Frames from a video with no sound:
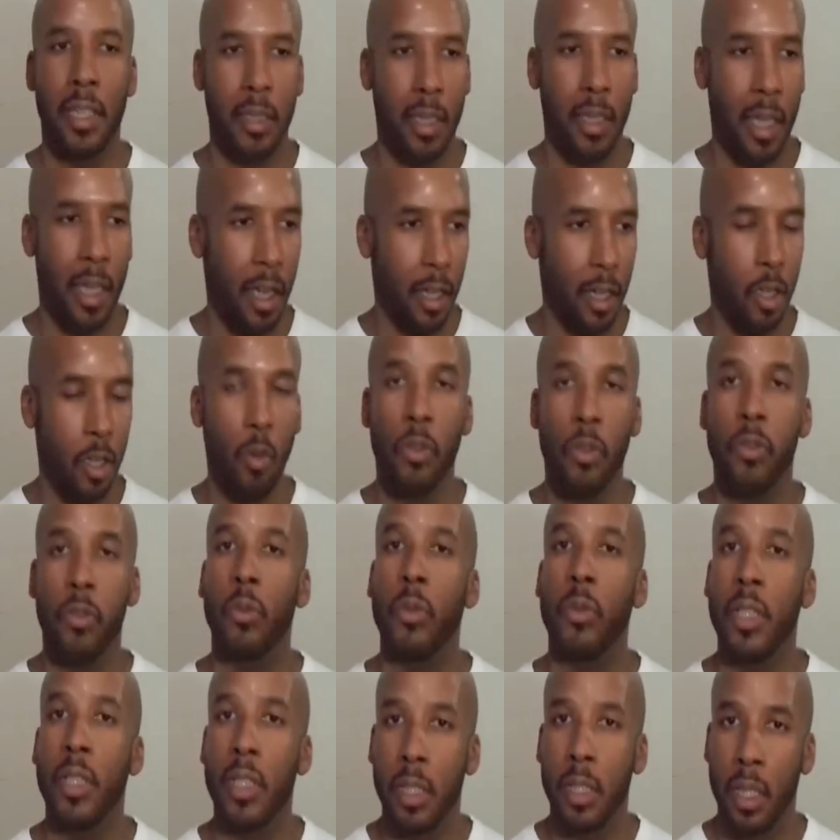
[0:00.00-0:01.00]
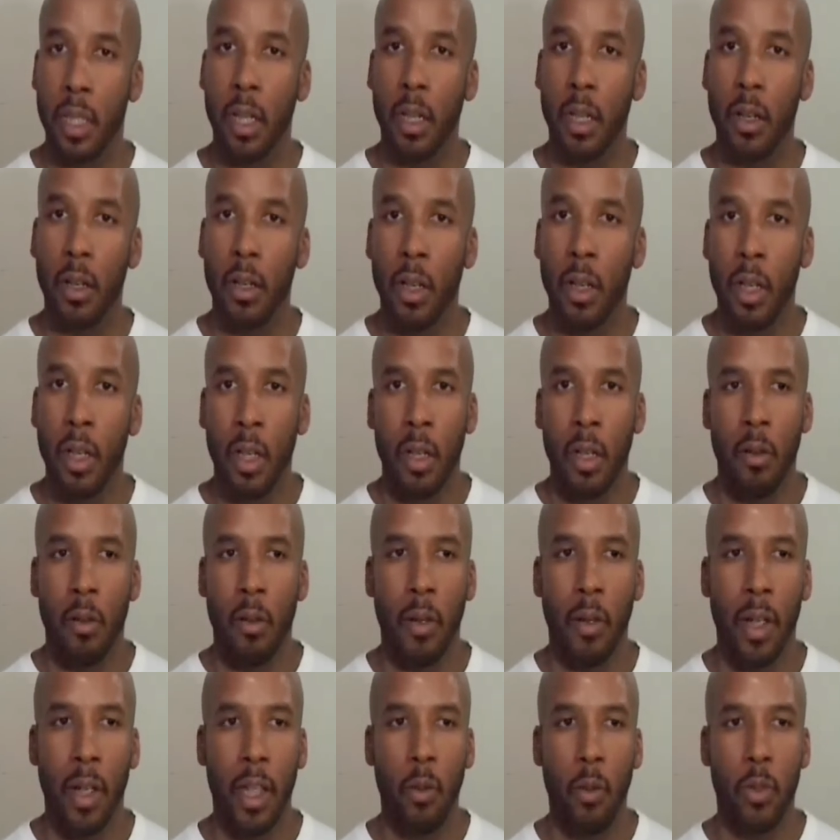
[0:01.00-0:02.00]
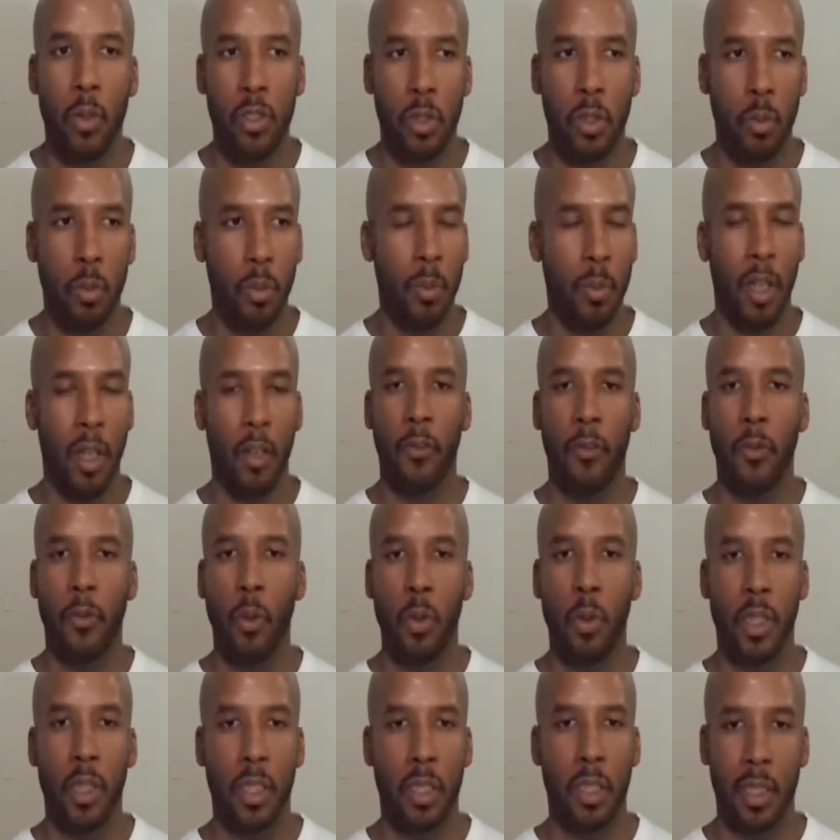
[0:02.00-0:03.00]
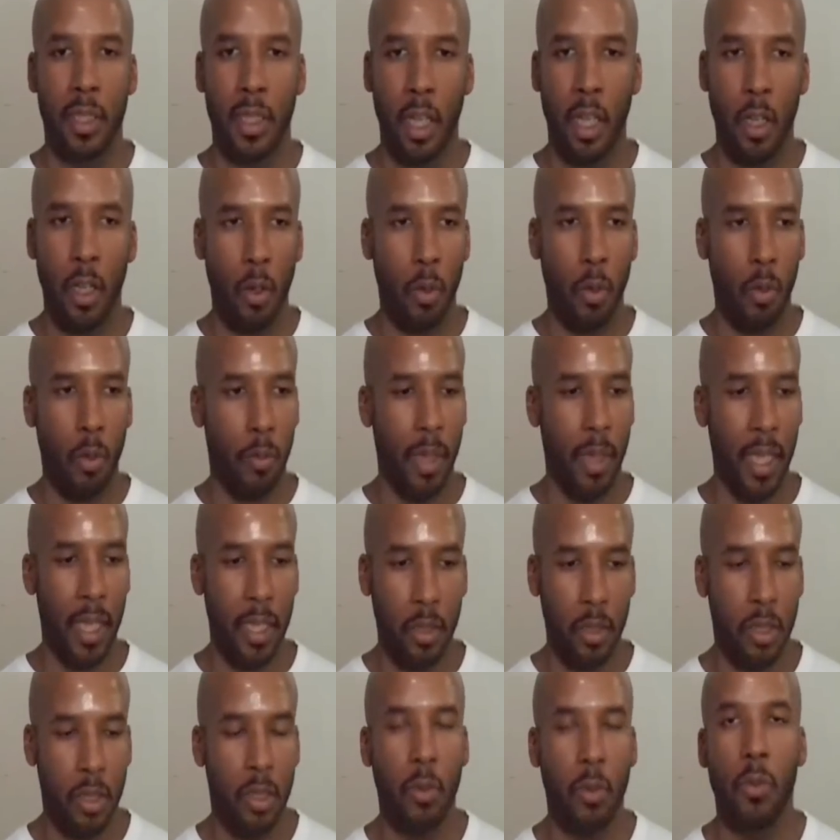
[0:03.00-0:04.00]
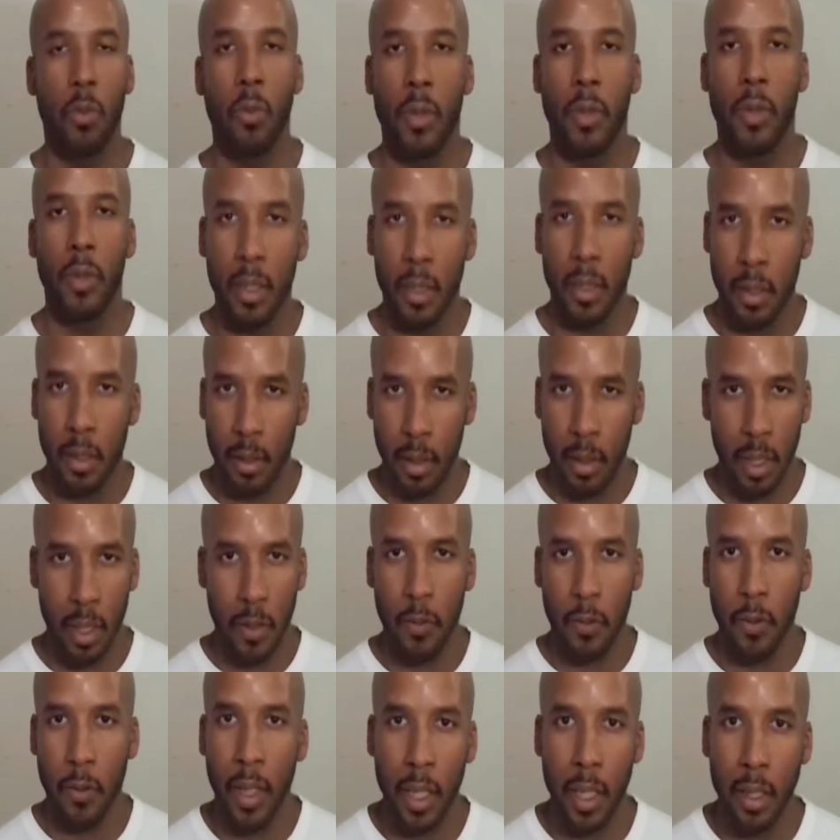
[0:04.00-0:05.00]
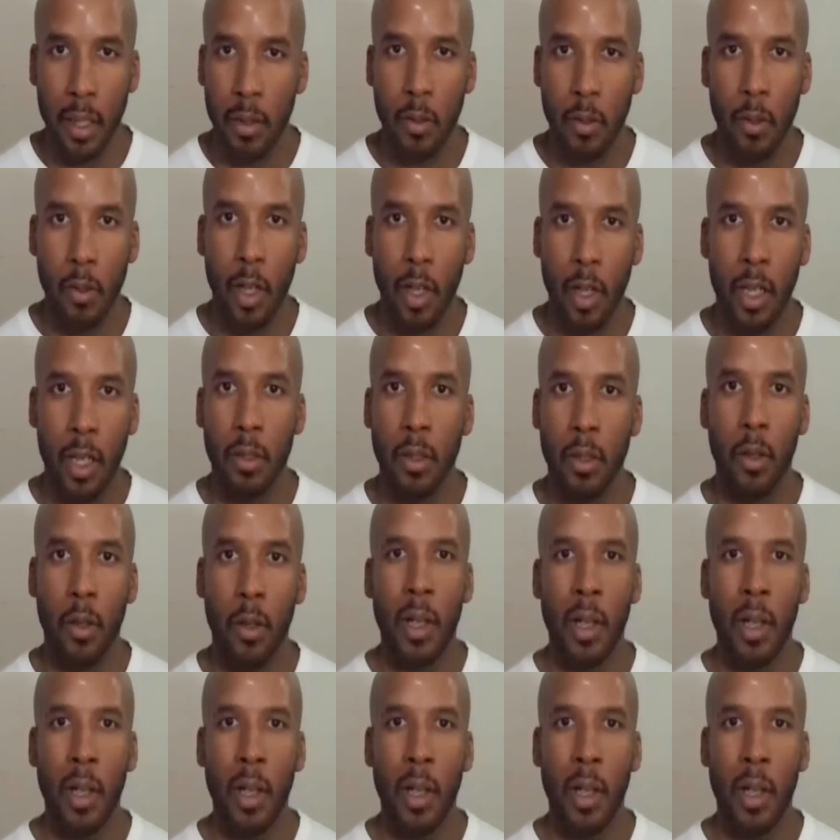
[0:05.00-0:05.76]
as I go through this year, right? What should be my focus as I go into this event, right?